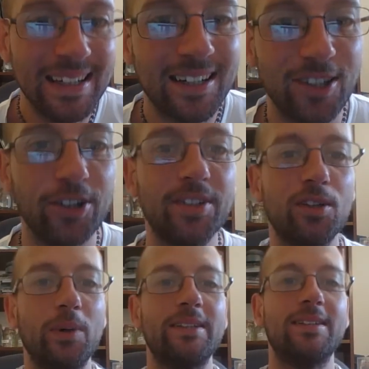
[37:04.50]

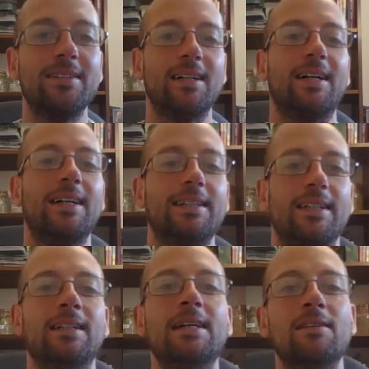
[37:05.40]
Gnostics went into
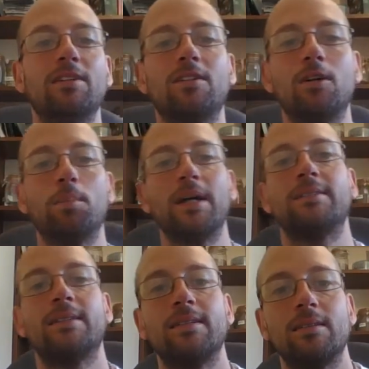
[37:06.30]
hiding. They still
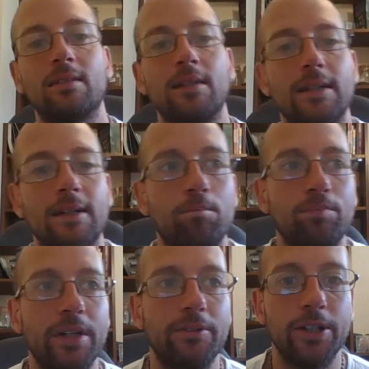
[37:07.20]
practiced,
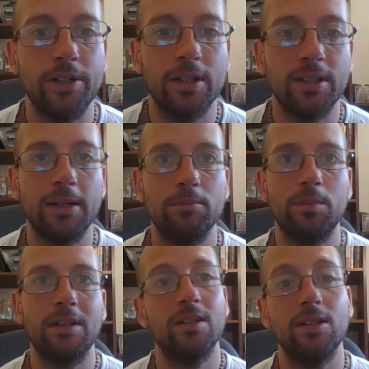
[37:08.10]
even though condemned,
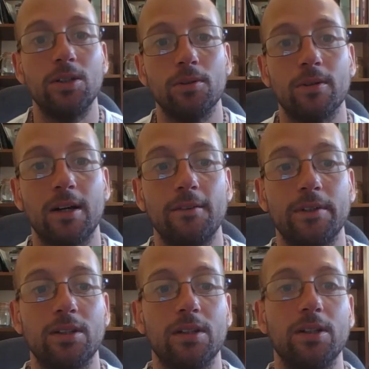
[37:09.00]
because they knew it was the right
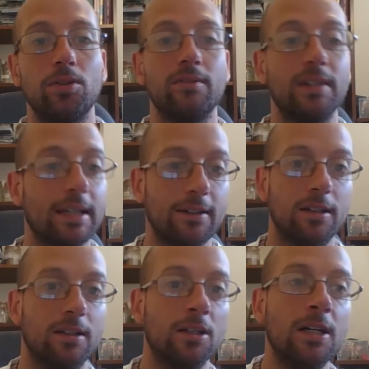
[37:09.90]
thing to do. So they carried
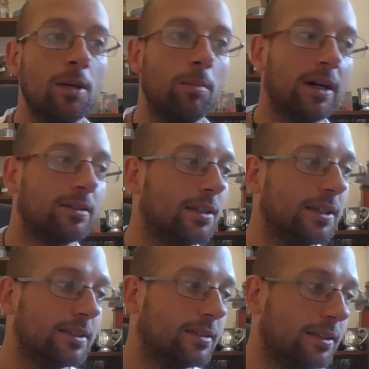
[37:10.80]
on past the
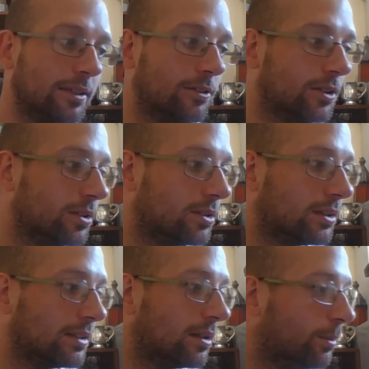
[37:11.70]
line in secret, just
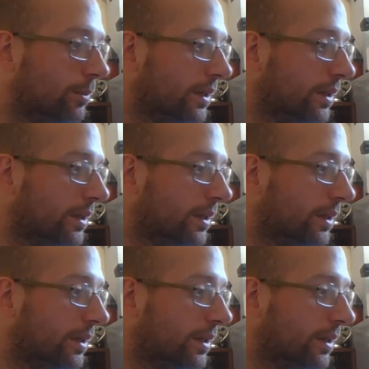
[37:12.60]
as it had